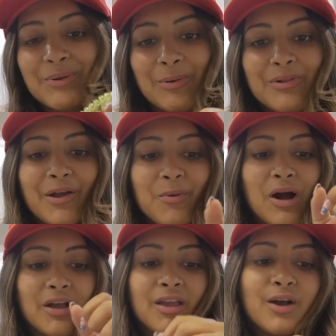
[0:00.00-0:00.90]
We were like
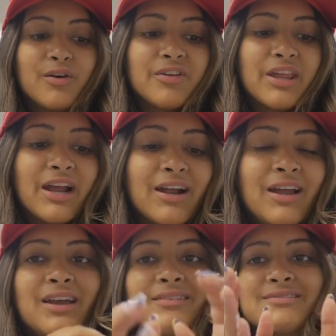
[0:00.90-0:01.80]
walking over there.
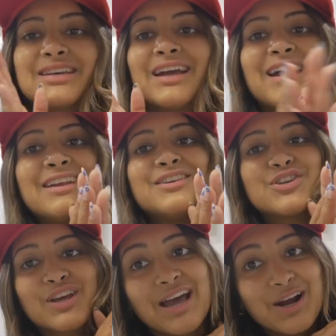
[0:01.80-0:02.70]
I was like, I need
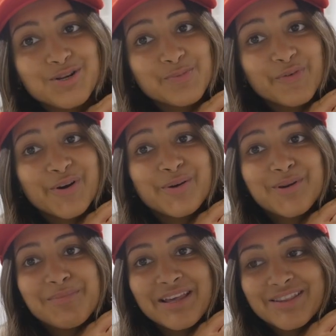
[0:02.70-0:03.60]
to check the hours before
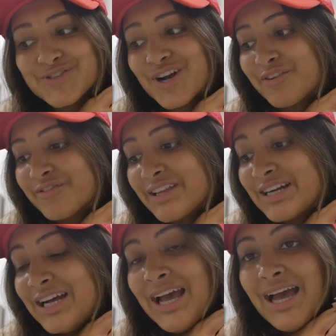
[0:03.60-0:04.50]
we make the trek over
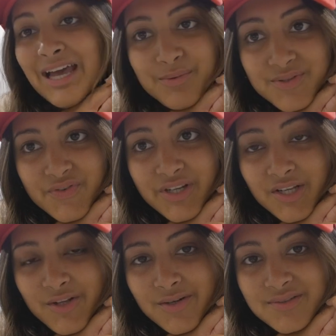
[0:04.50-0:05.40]
there. And it was
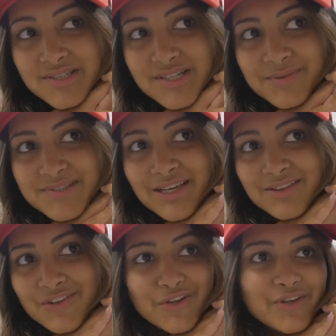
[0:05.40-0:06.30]
freaking closed. It was
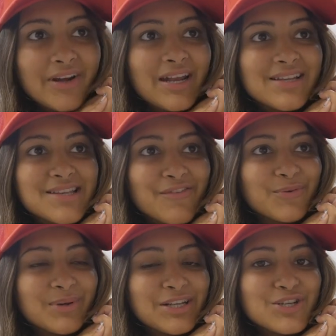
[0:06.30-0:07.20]
like literally right at seven
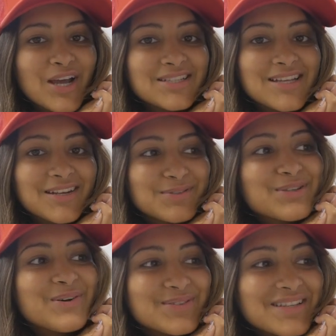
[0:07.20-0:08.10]
when I checked and it was
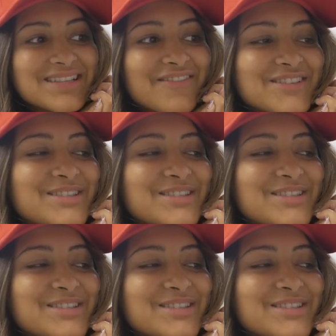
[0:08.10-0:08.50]
closed at seven.